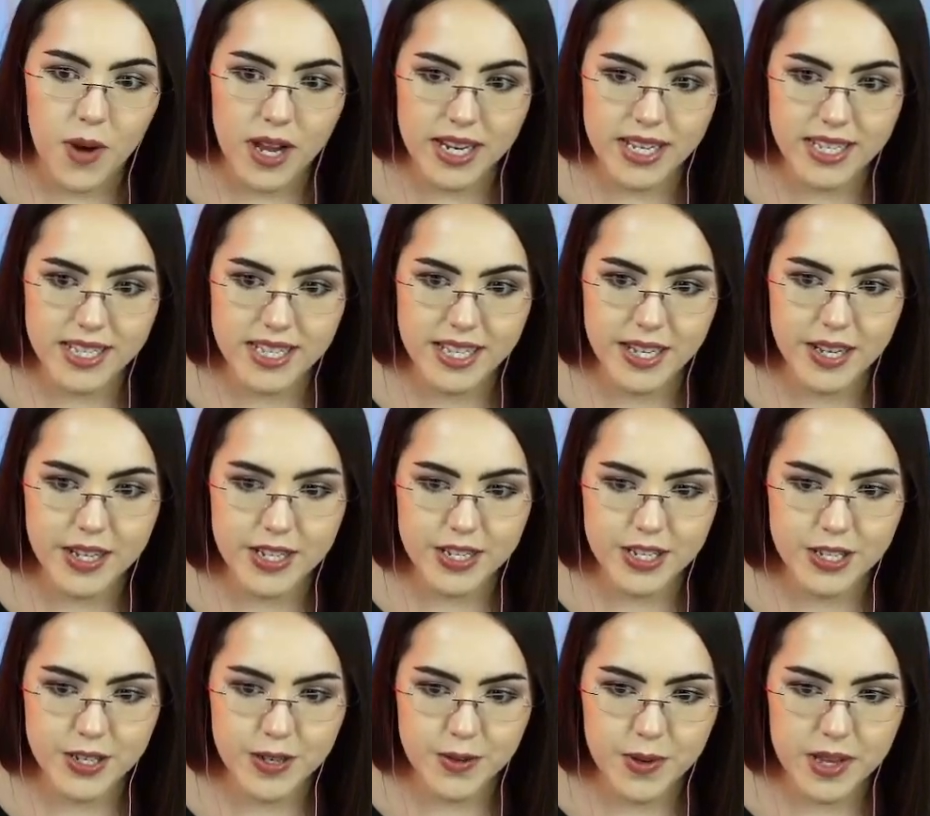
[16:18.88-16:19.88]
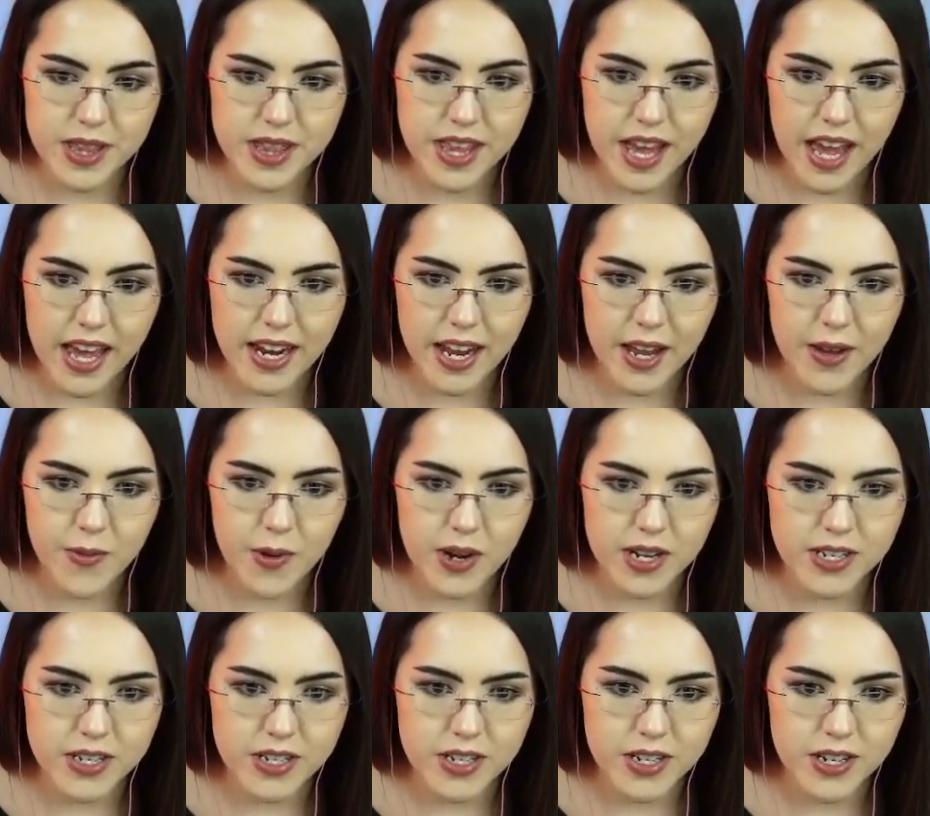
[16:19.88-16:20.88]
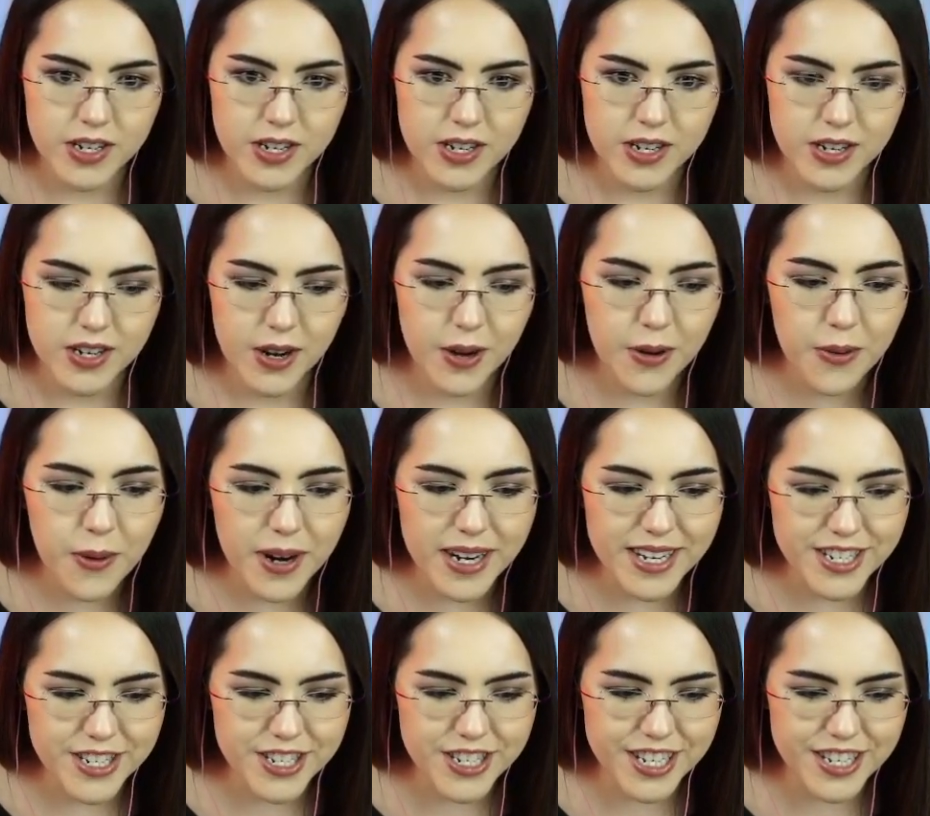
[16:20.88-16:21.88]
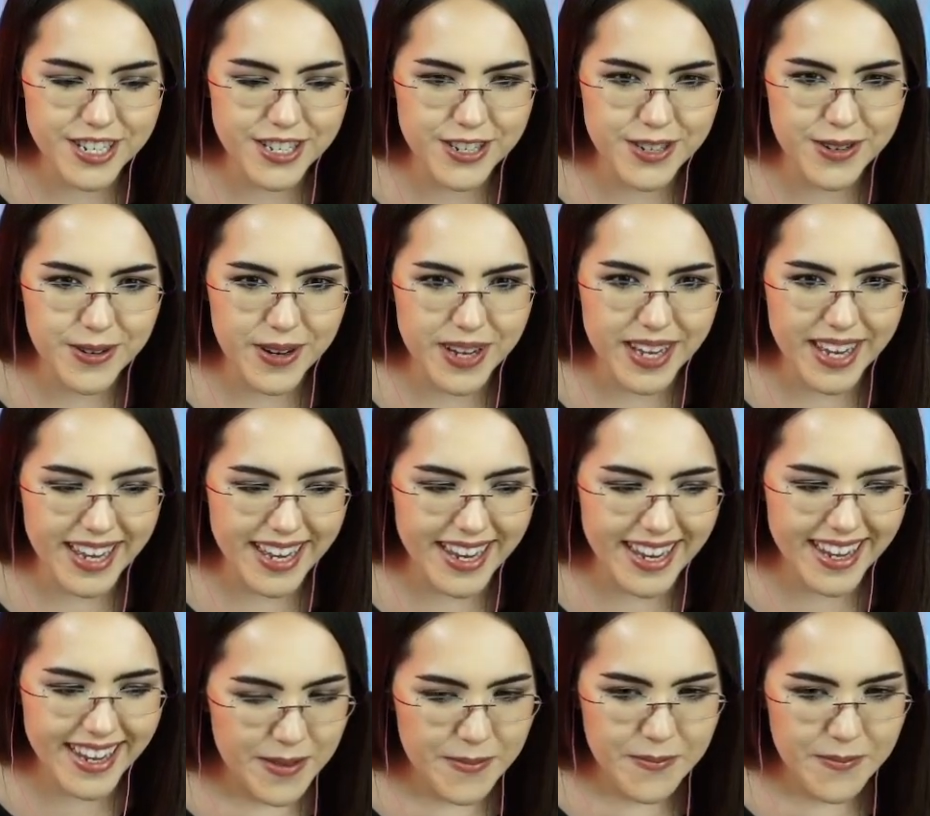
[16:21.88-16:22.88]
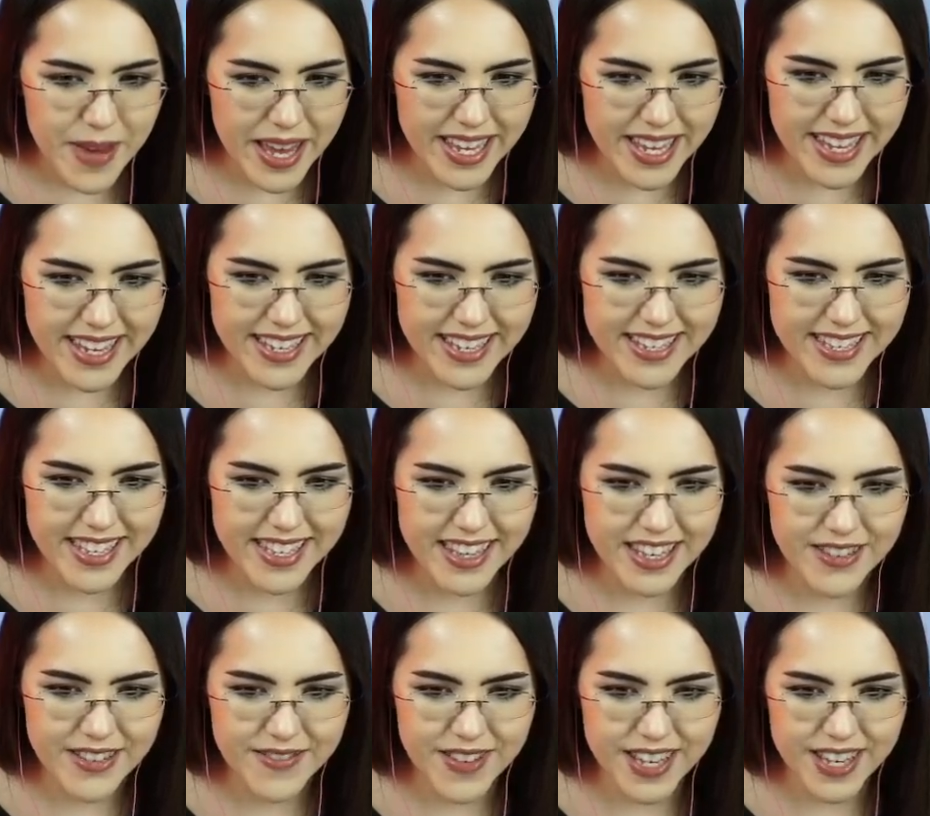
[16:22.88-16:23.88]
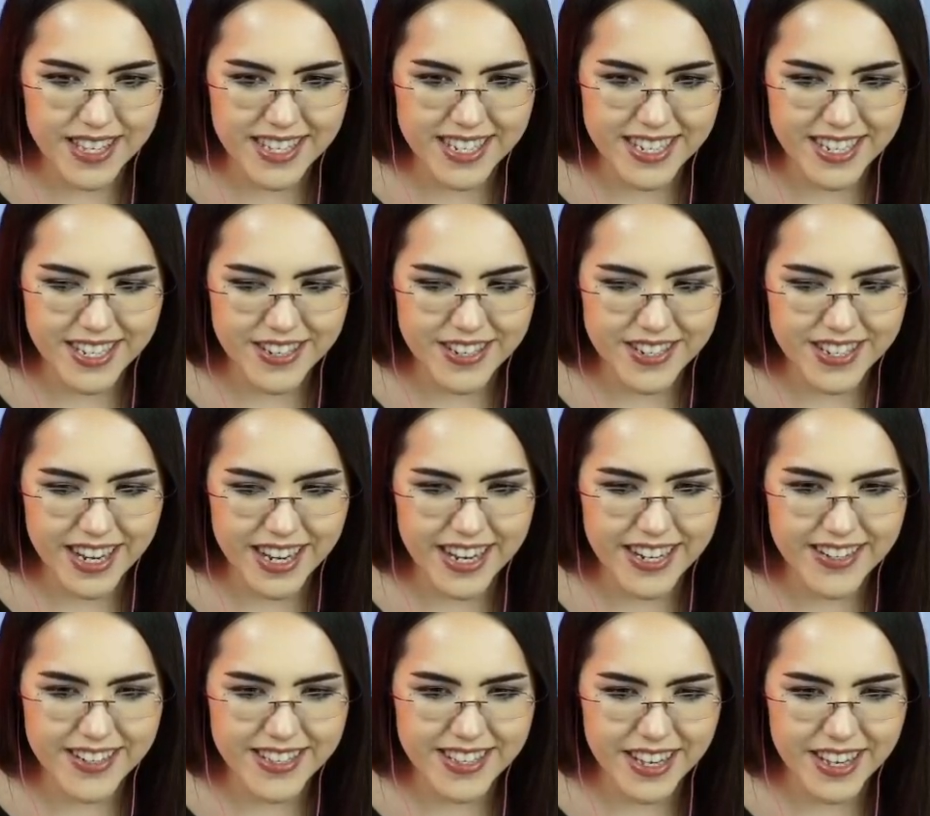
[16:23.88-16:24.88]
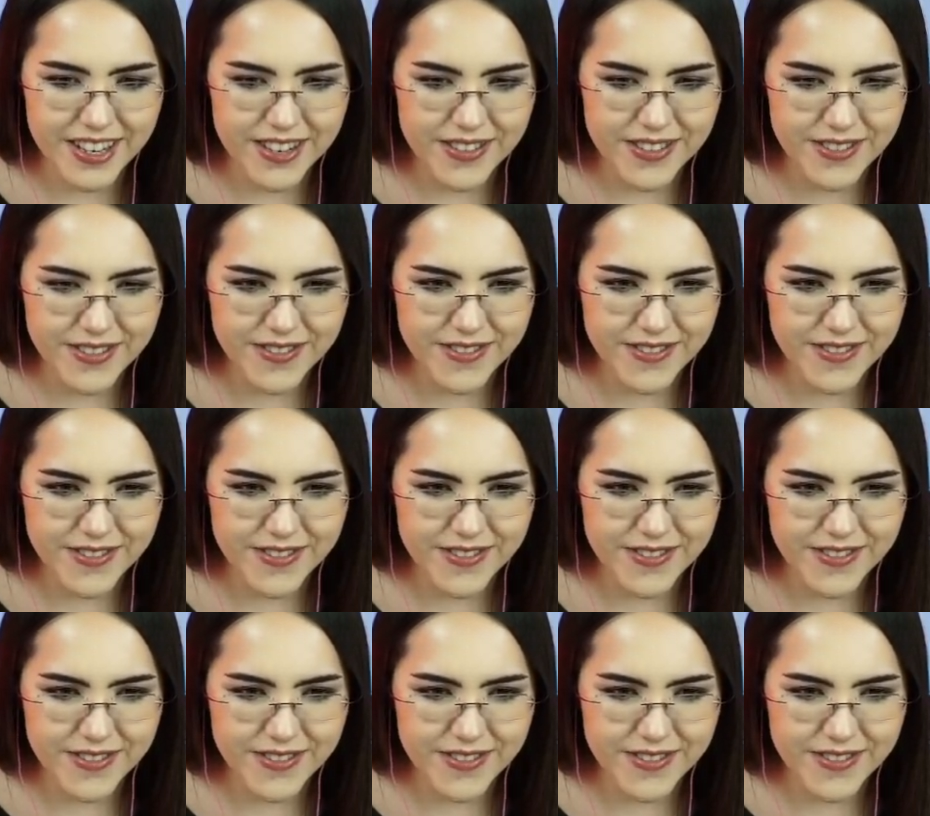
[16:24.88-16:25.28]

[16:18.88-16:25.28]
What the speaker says: is he gonna do with that, I wonder? Oh, what is she doing? Making a silly face to entertain herself?